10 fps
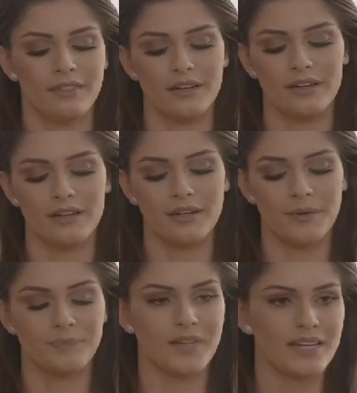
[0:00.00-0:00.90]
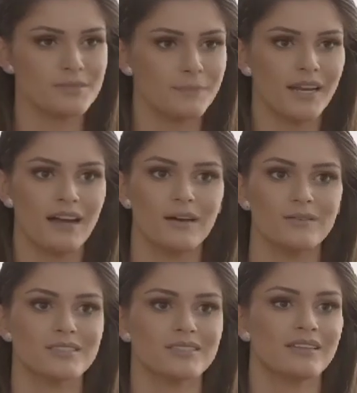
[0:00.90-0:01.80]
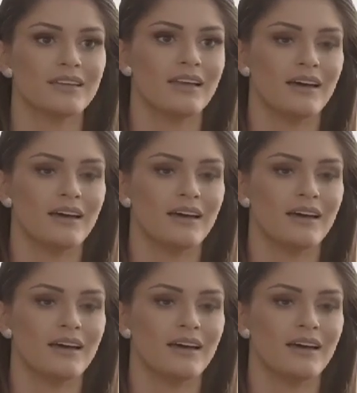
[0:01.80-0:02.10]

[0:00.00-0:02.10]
the hospitals,